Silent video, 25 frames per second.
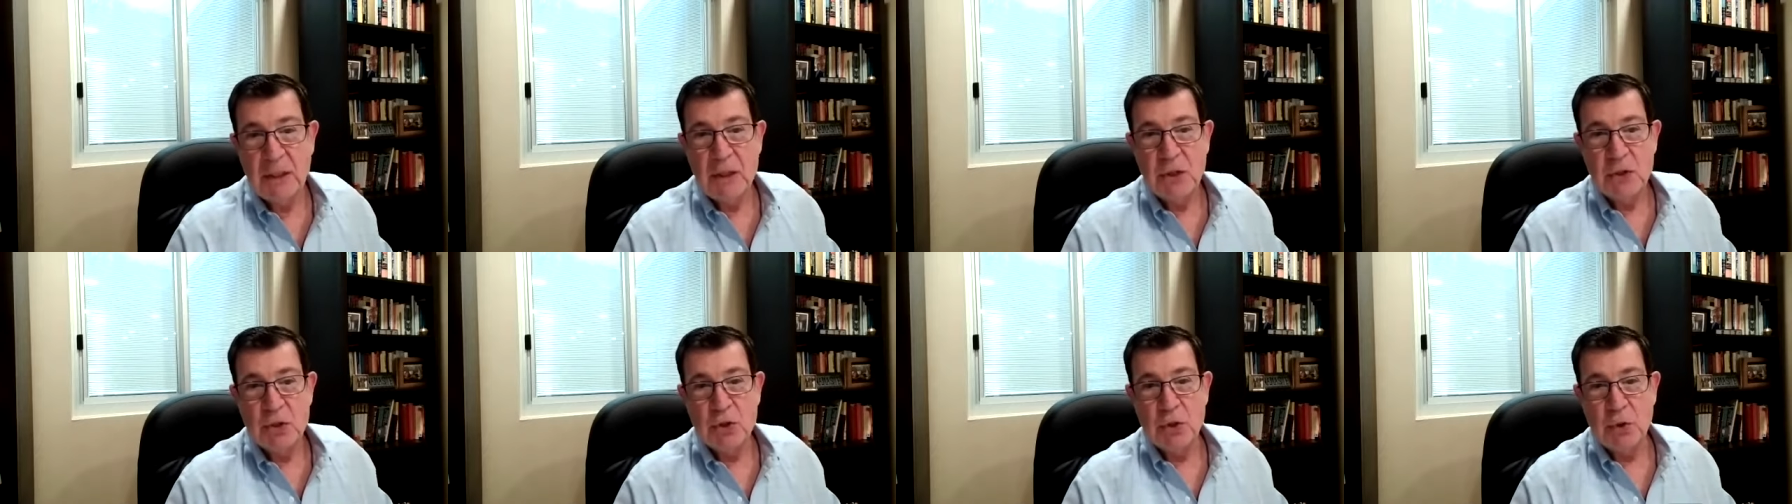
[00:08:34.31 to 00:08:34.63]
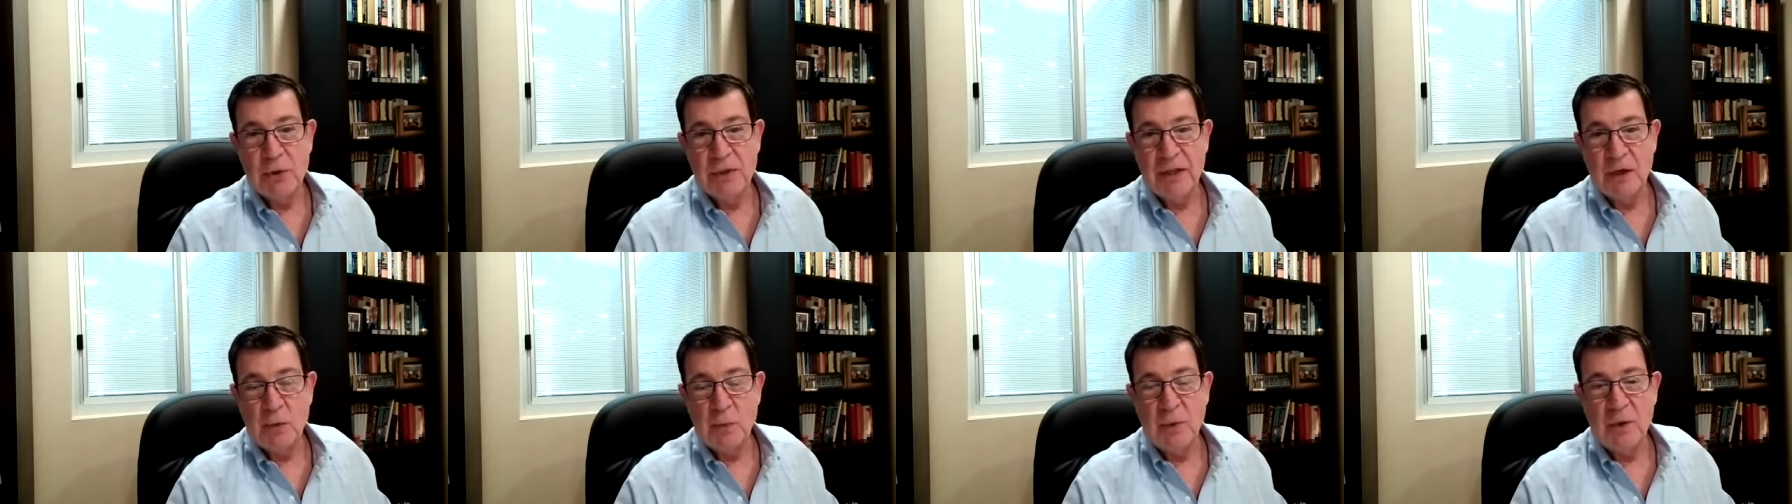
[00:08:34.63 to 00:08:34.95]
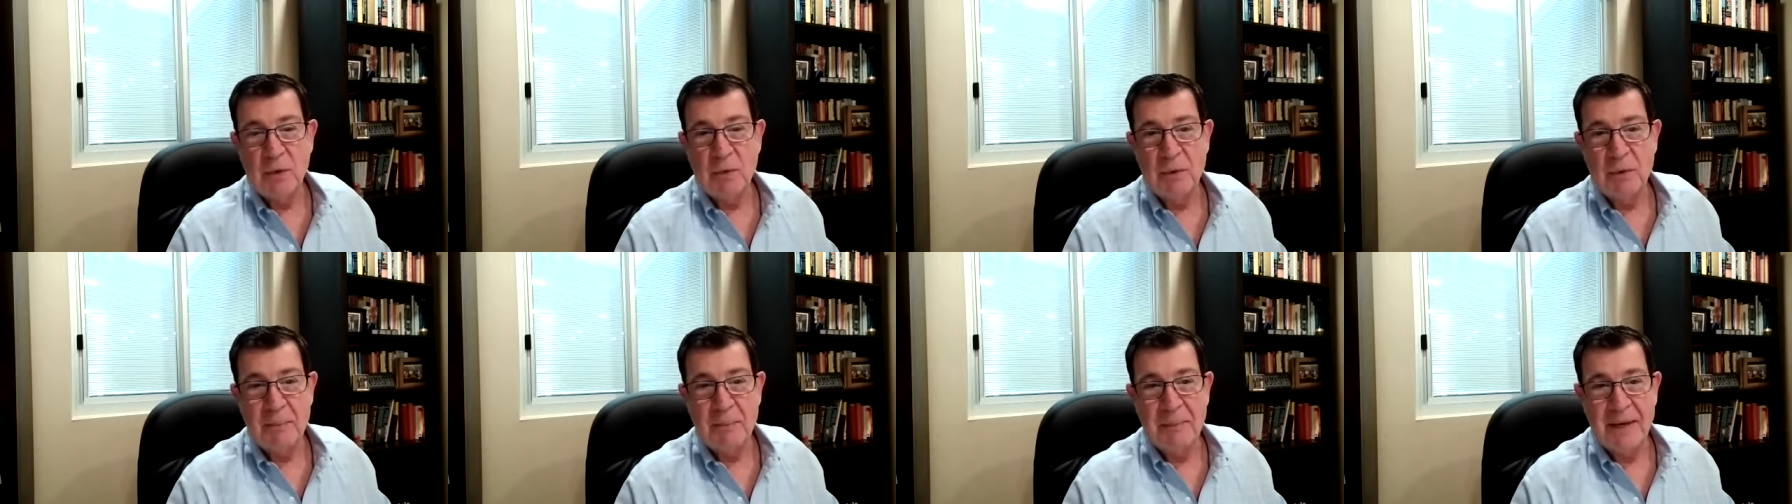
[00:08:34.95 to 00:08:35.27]
so that we
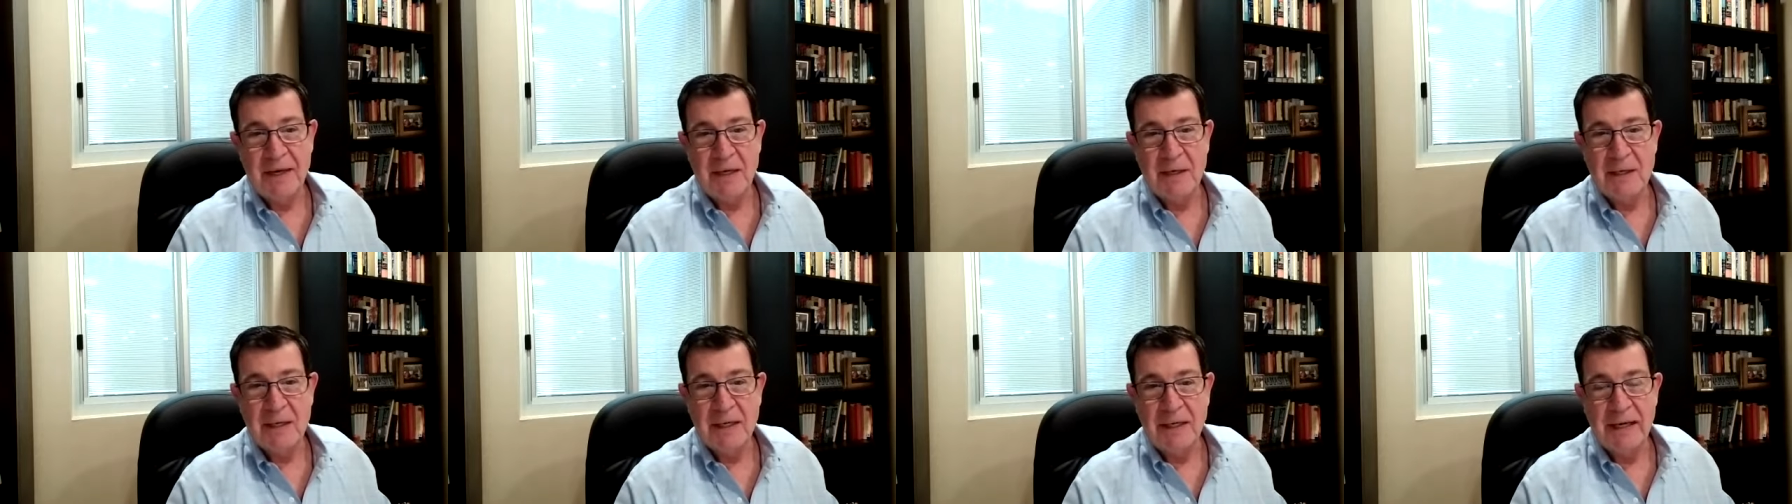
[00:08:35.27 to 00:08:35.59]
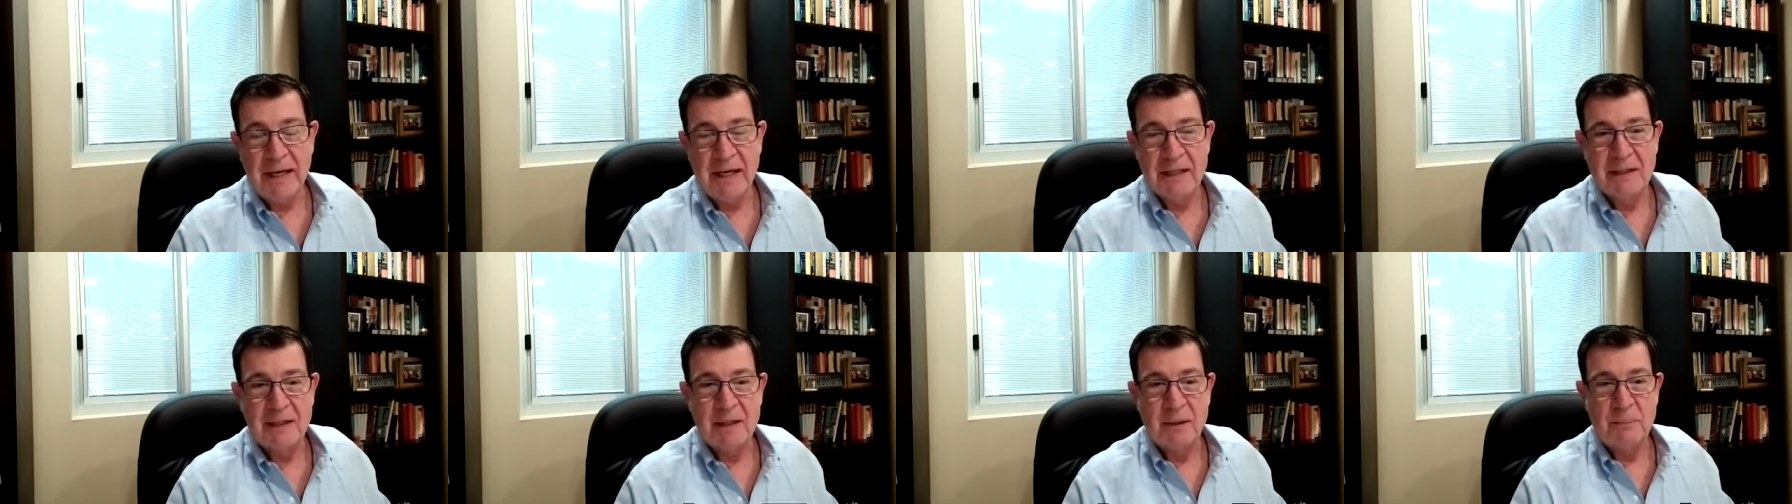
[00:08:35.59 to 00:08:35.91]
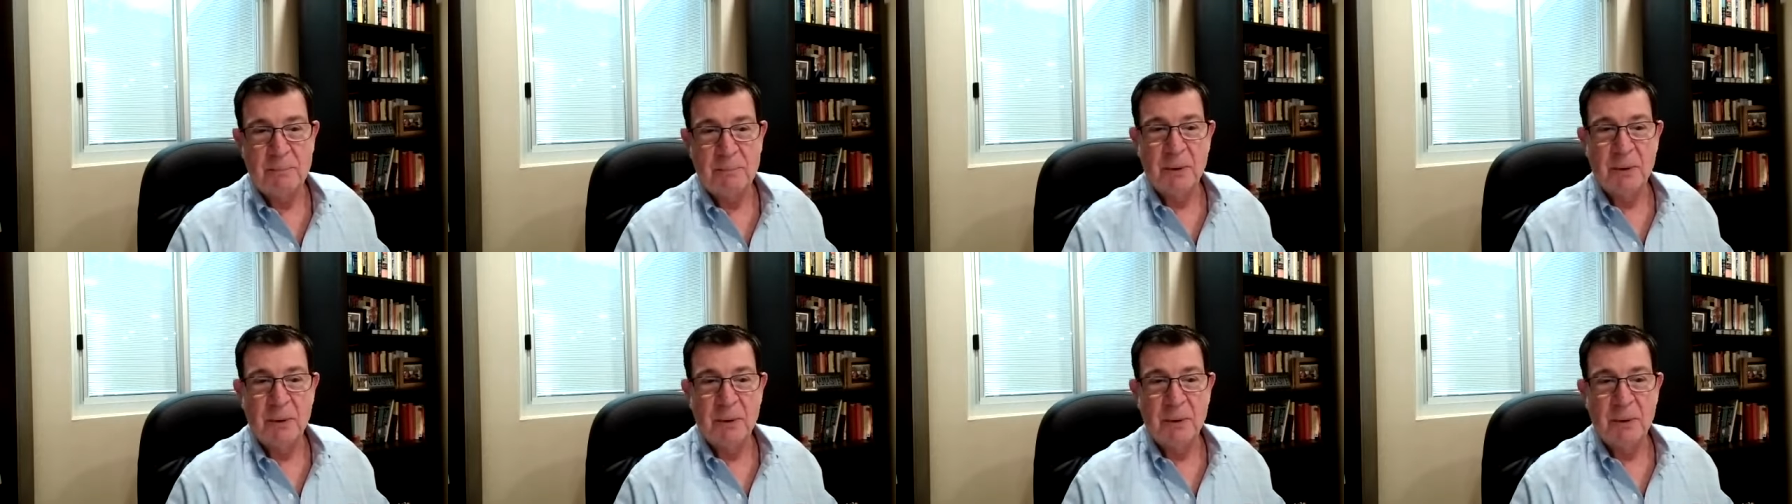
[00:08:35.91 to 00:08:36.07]
remain connected